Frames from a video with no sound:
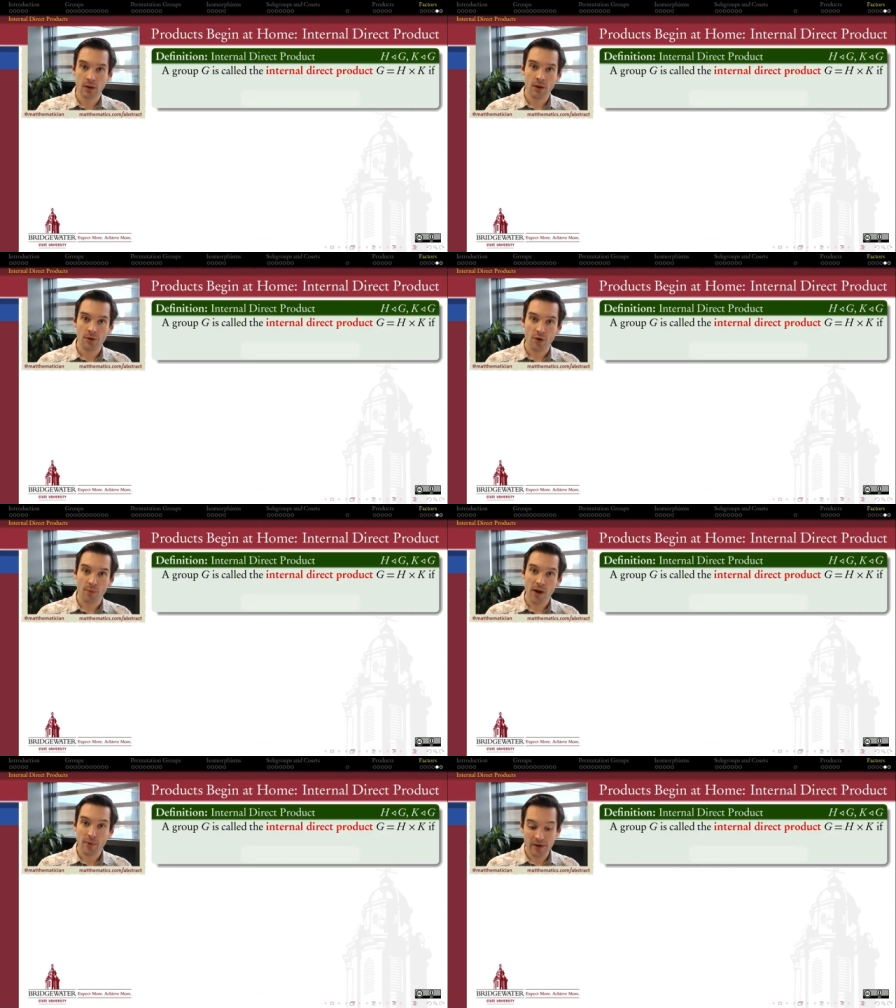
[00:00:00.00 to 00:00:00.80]
So
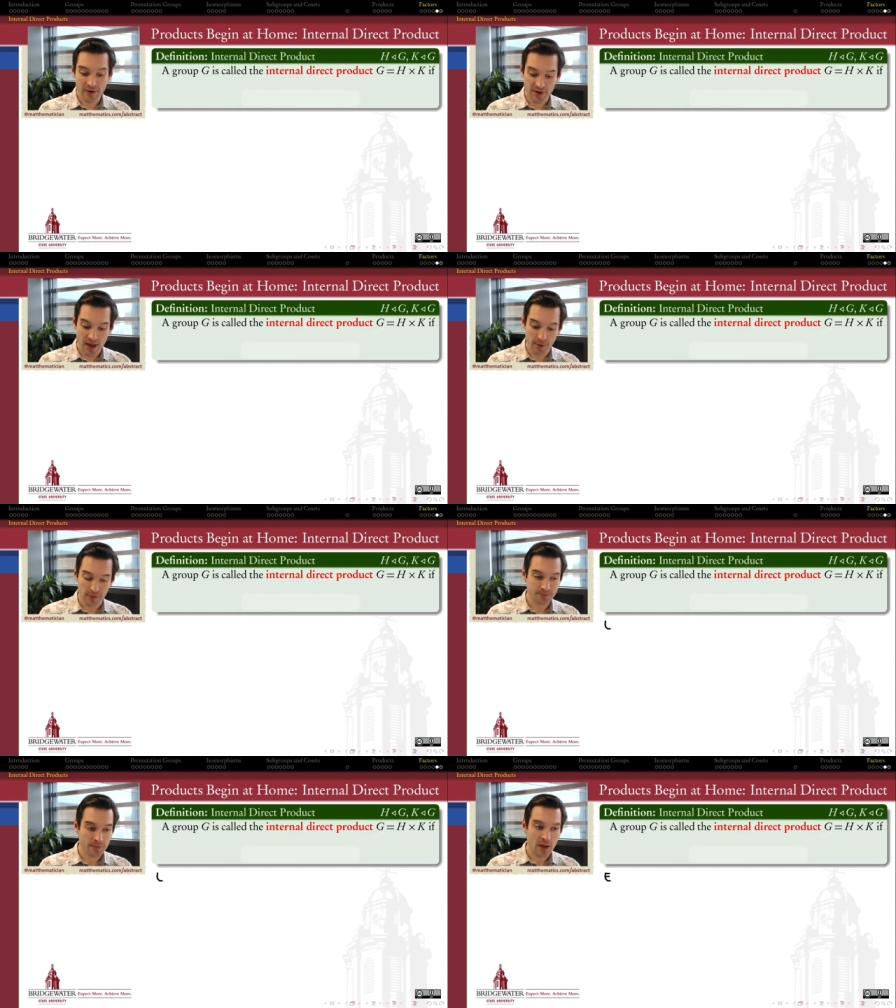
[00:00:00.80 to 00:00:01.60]
by way of
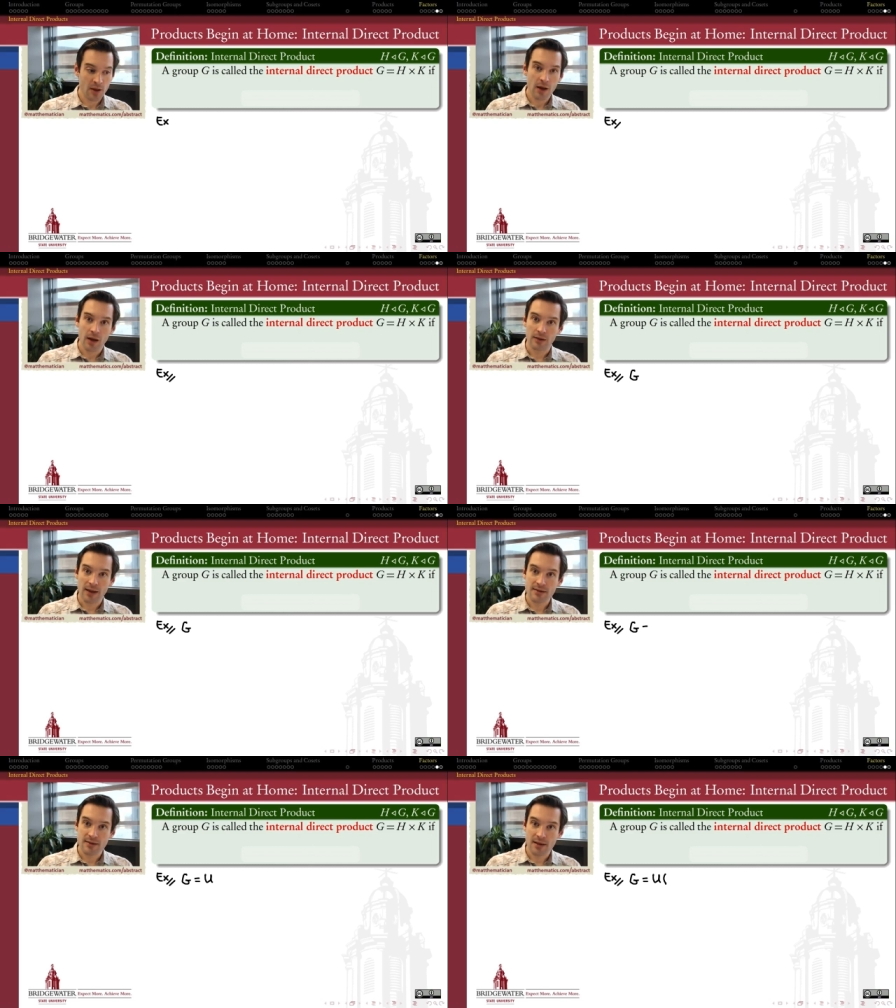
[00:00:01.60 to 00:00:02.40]
example, uh,
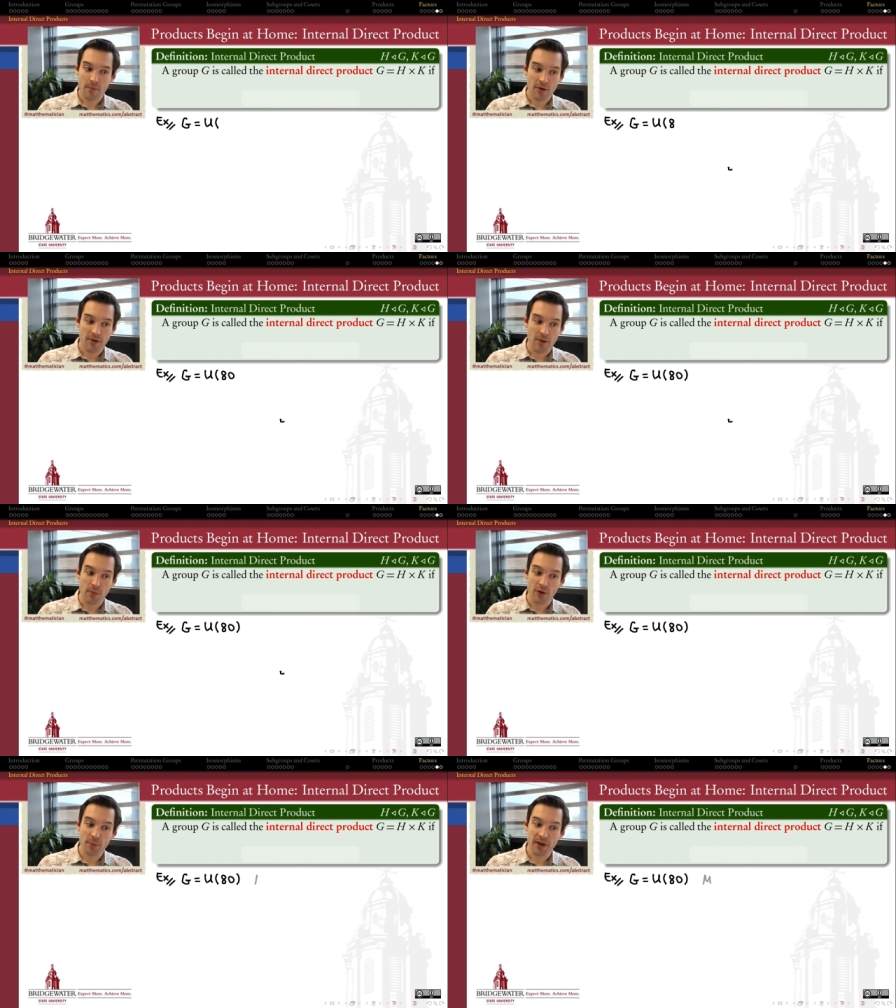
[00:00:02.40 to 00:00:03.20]
let's think about the
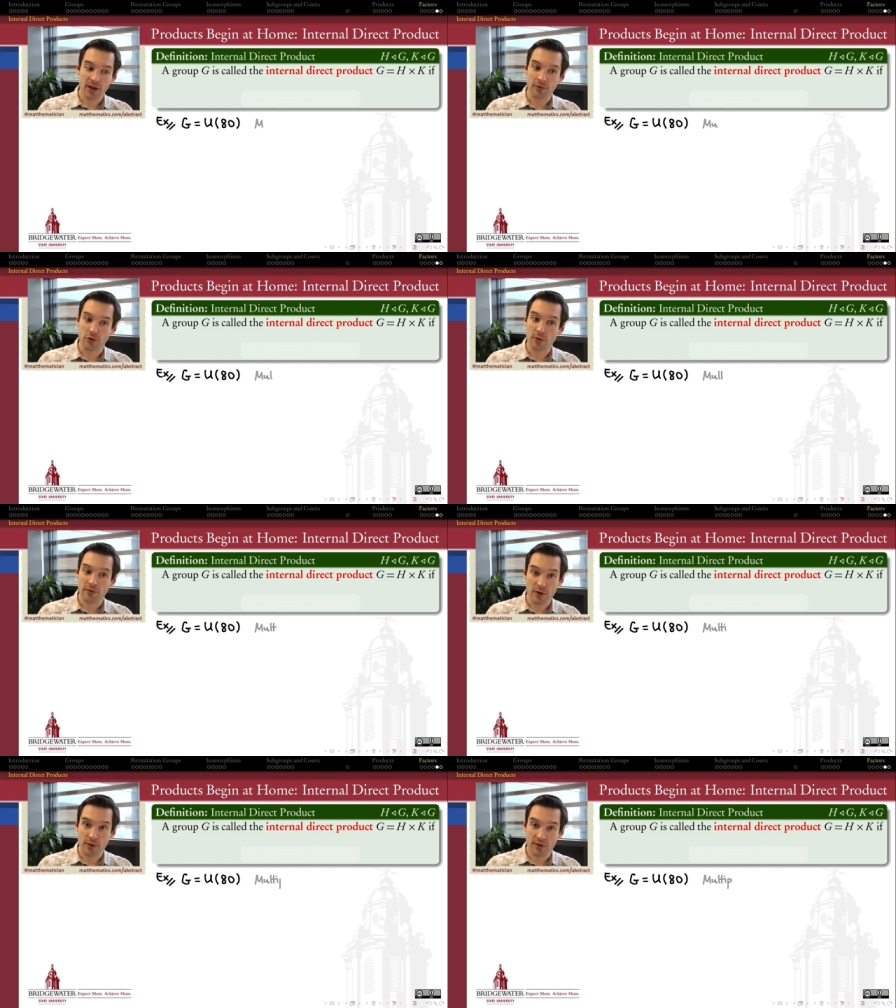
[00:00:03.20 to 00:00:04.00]
multiplicative group
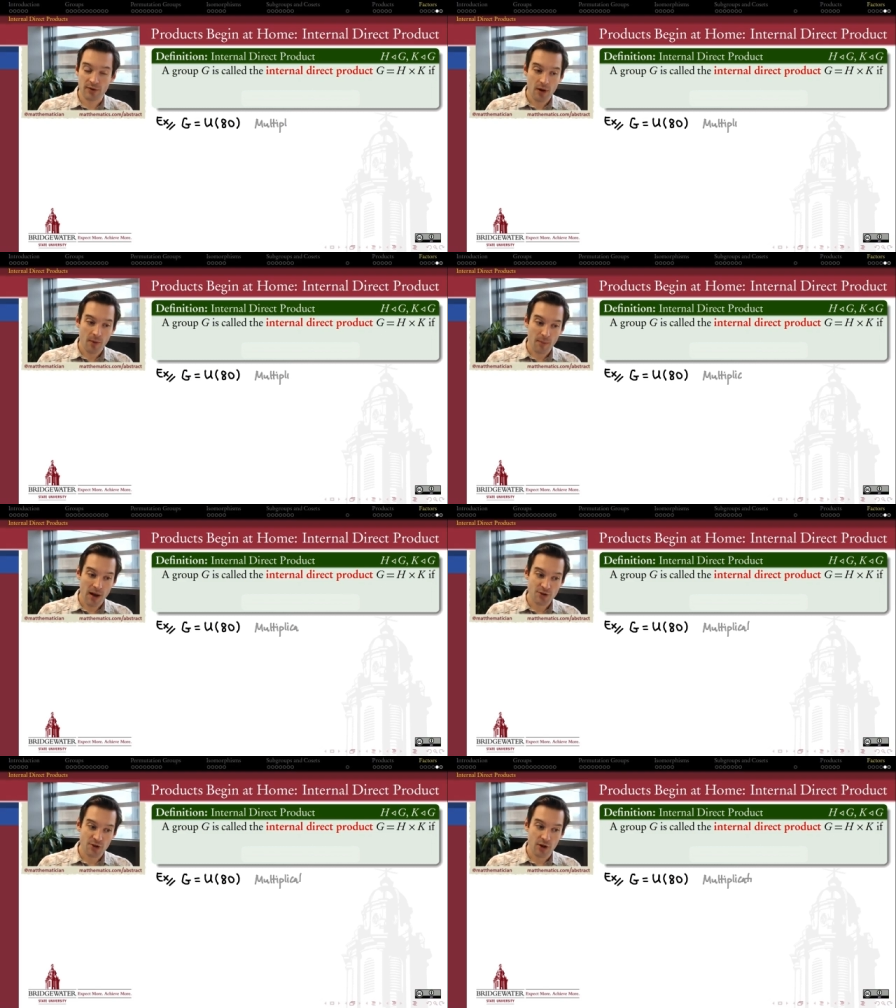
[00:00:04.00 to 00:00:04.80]
of units
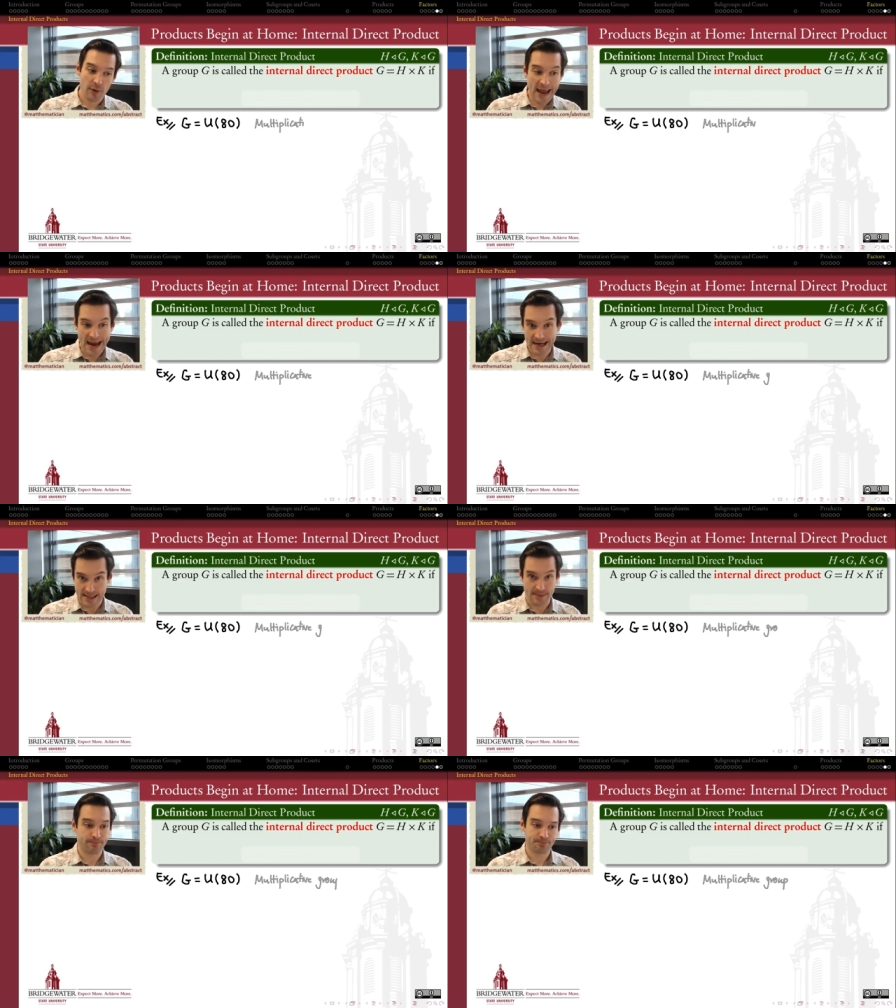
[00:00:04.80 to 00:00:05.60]
modulo 80.